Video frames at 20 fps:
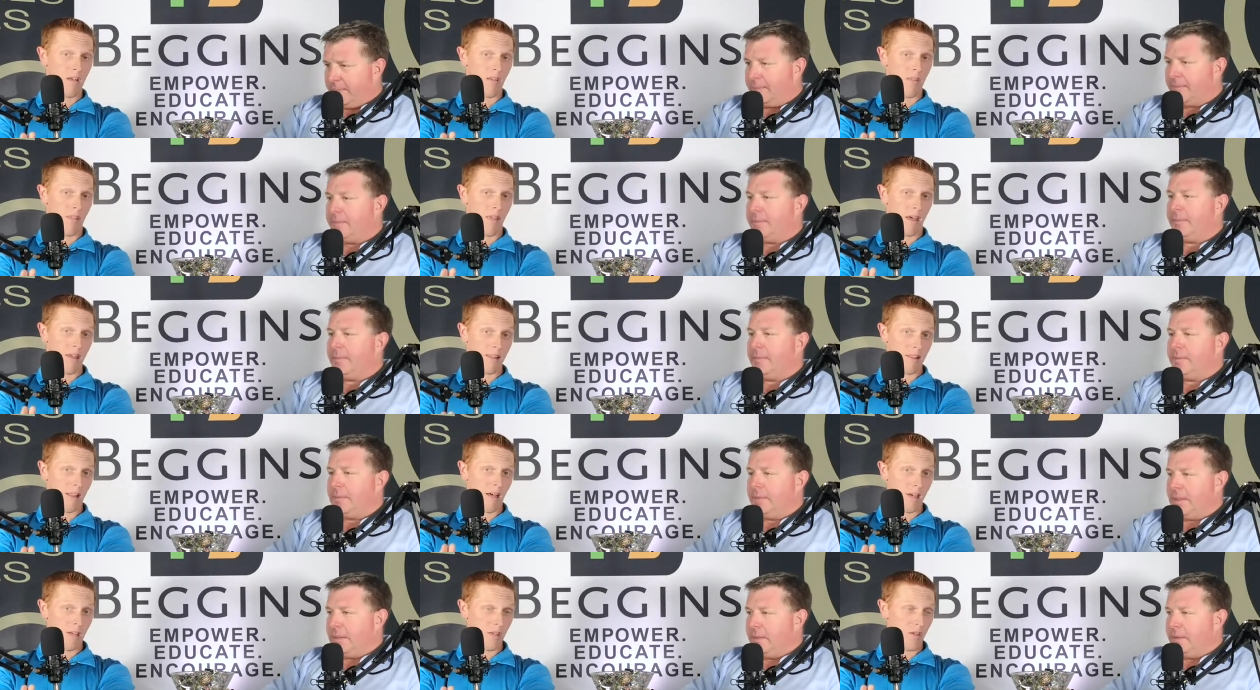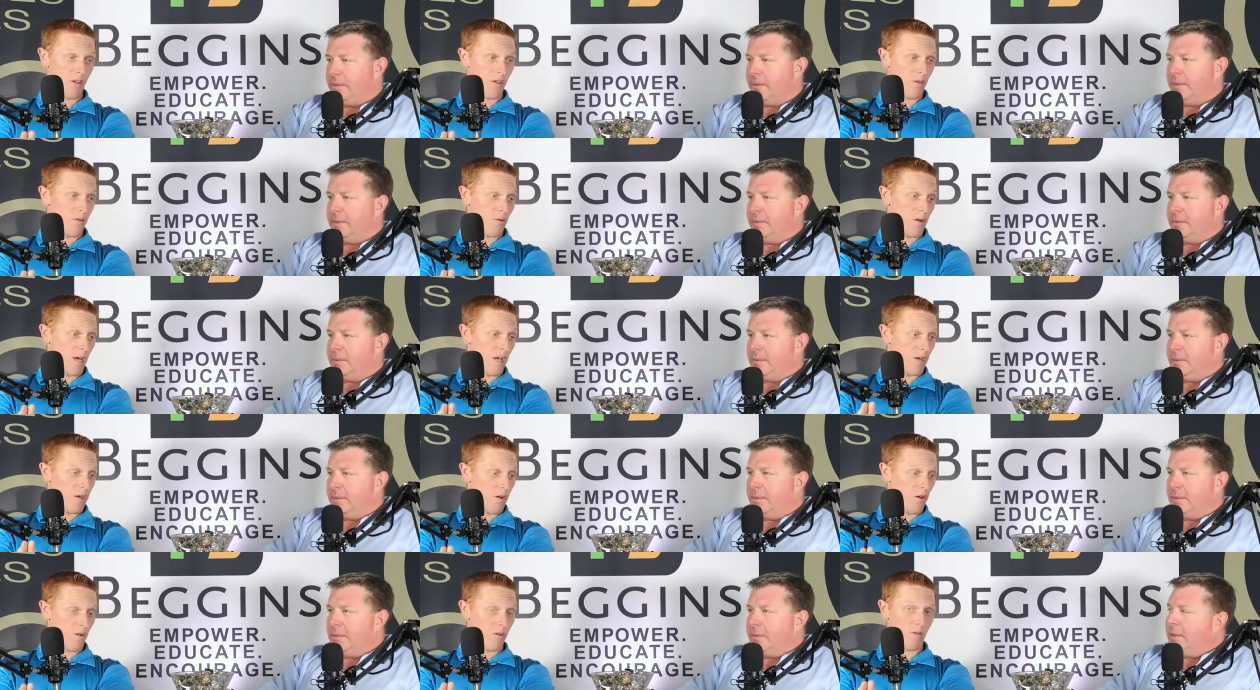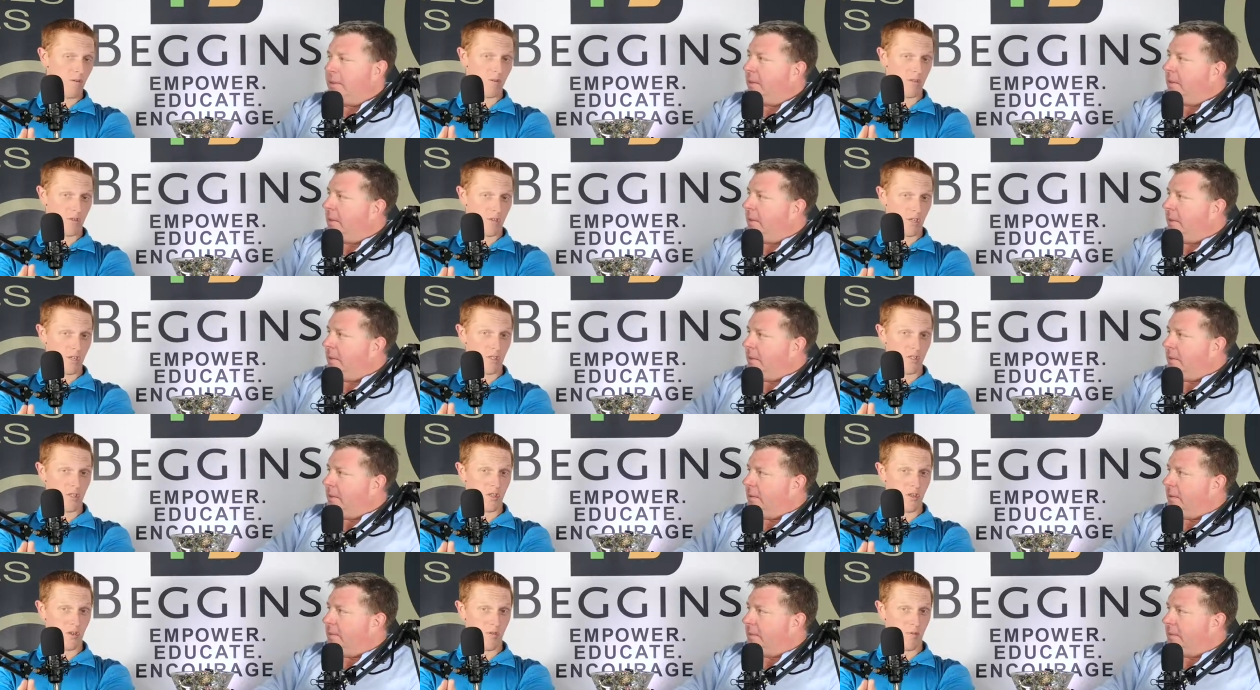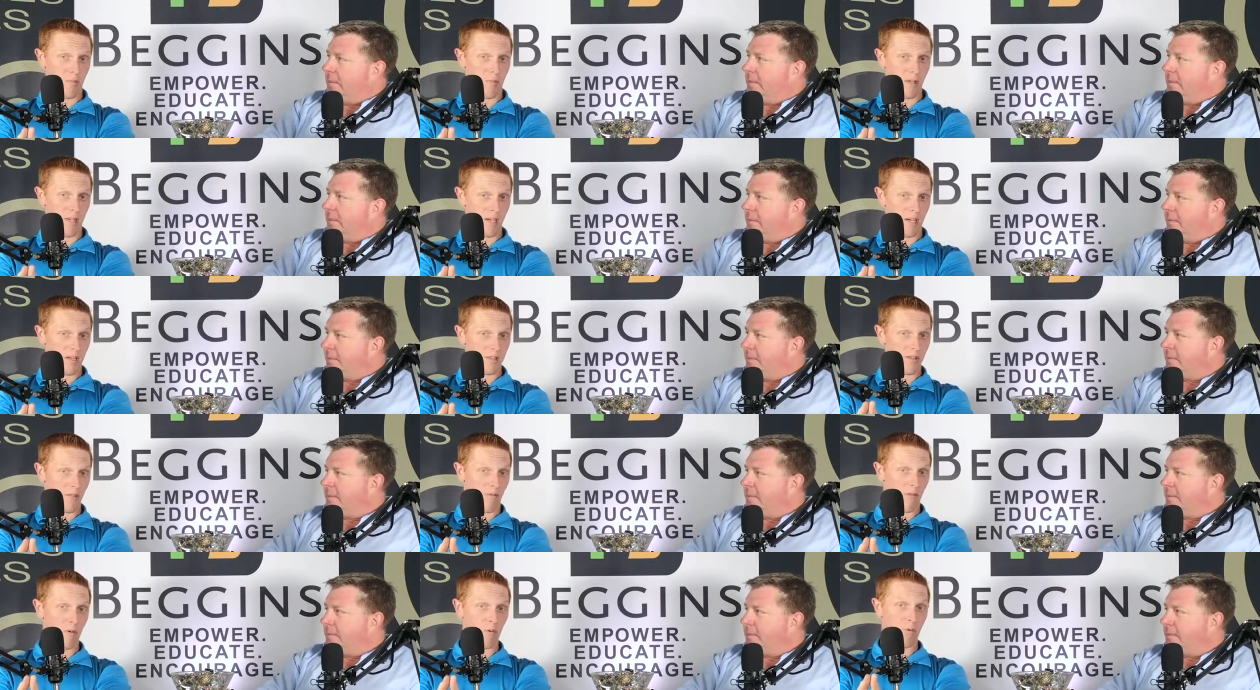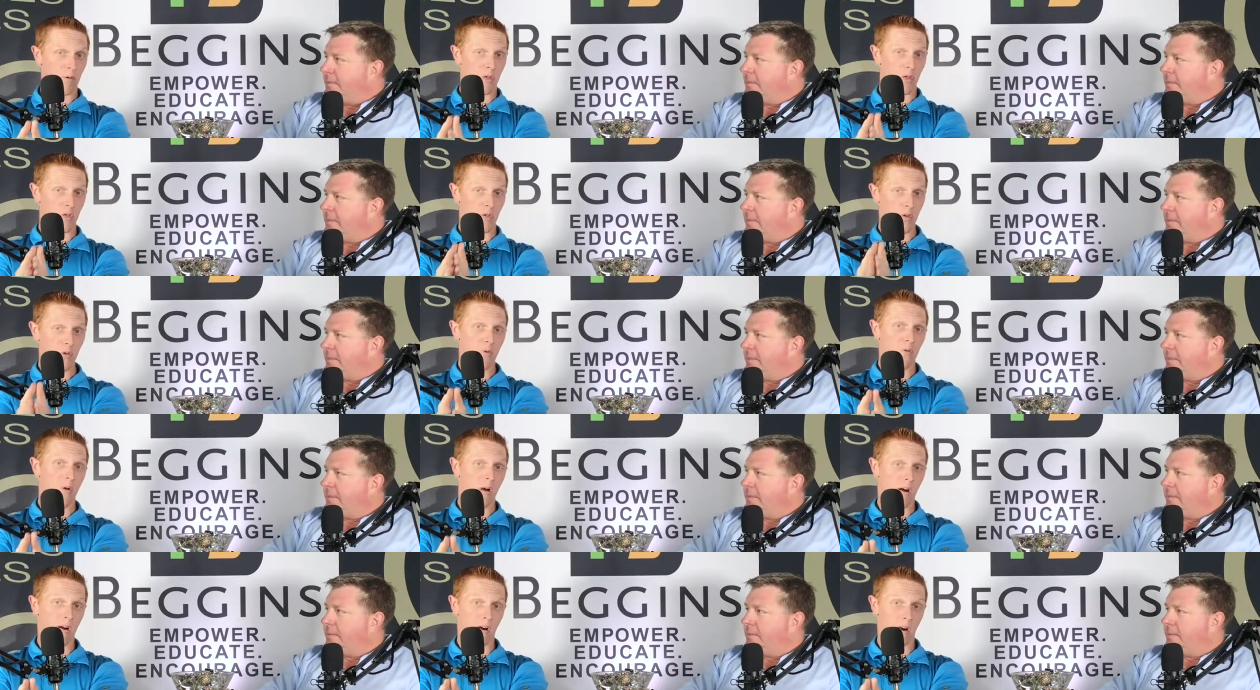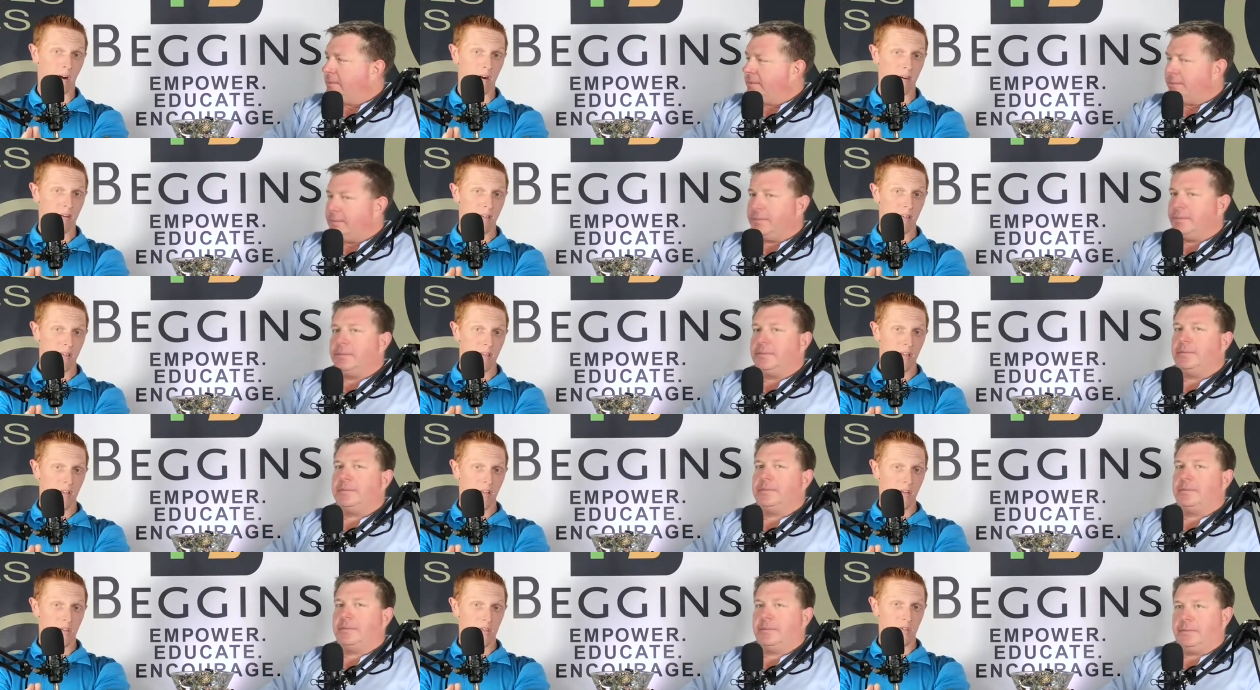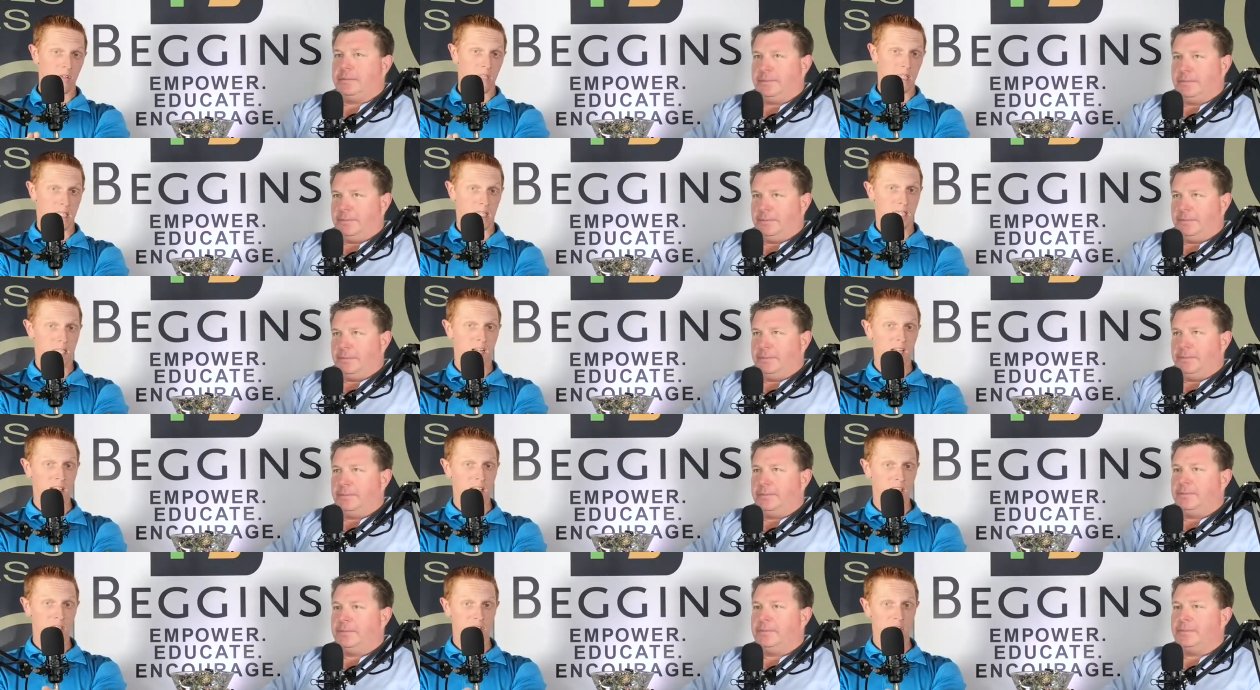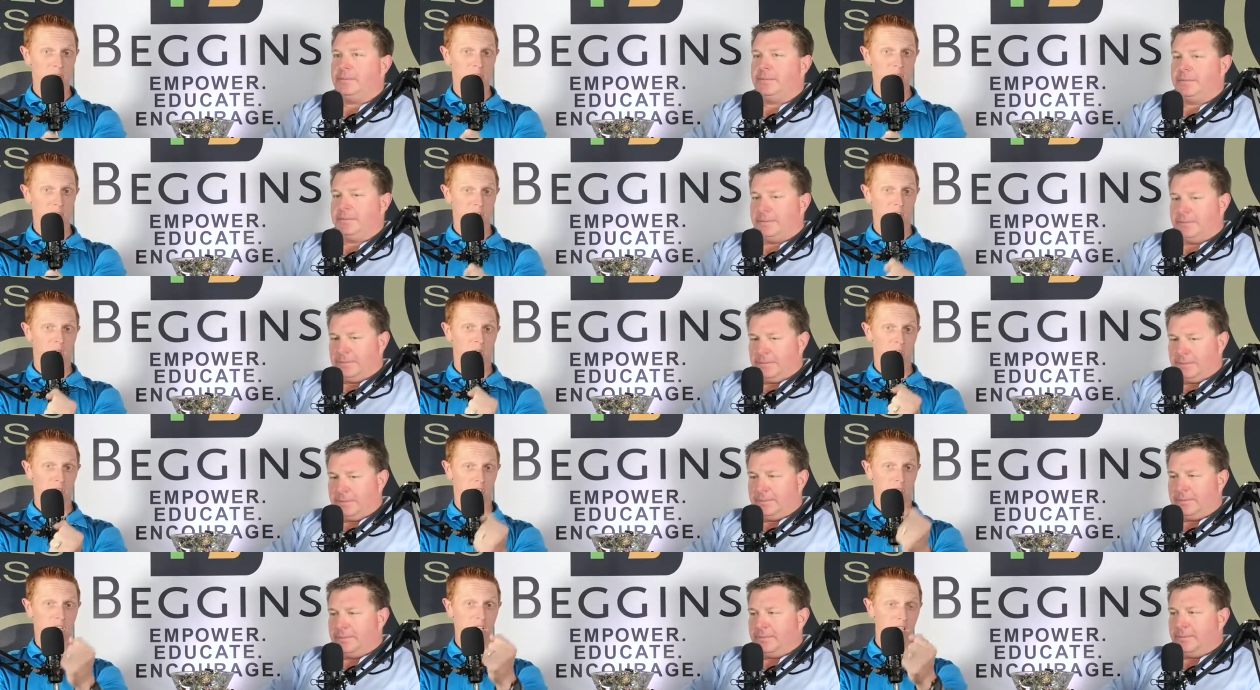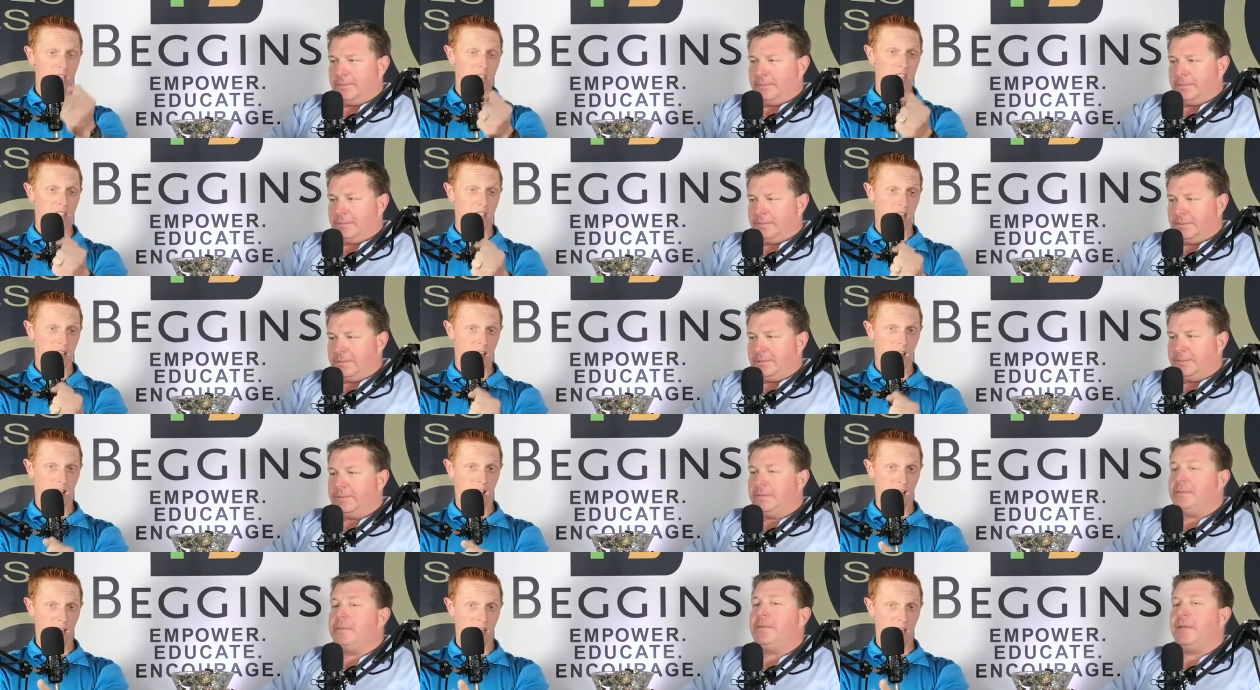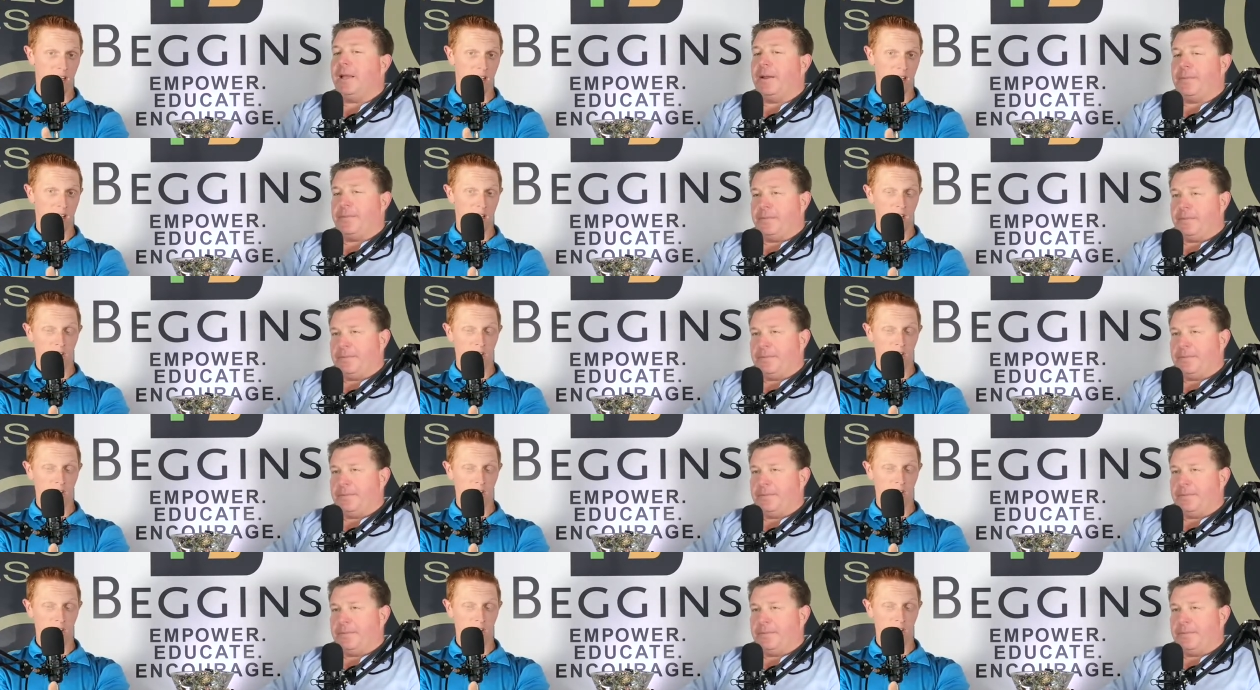Speaker 1: They like you and know you and trust you because of who you are. So the second you start changing that, yep